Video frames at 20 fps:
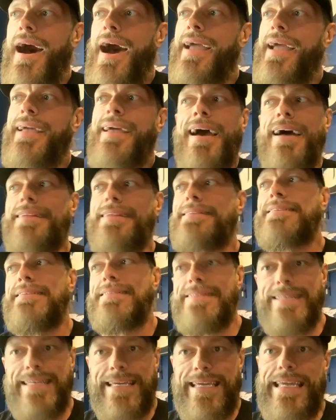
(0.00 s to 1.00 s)
I got
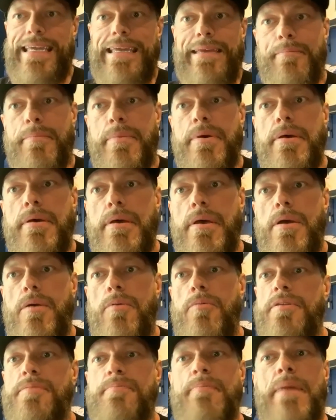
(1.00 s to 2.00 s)
to team
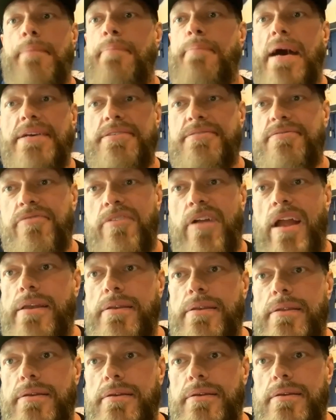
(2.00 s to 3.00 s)
with my best
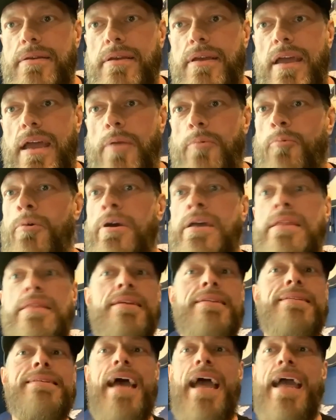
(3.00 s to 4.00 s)
friend and win
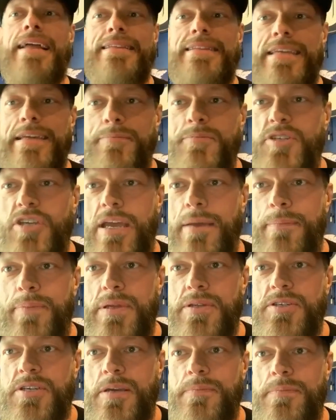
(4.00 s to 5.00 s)
the tag team
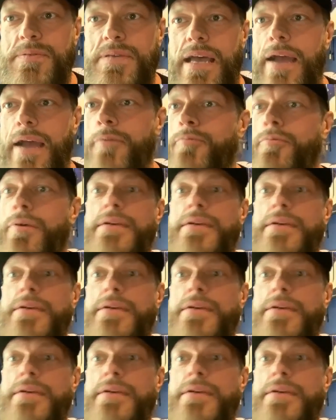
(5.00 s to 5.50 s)
championships at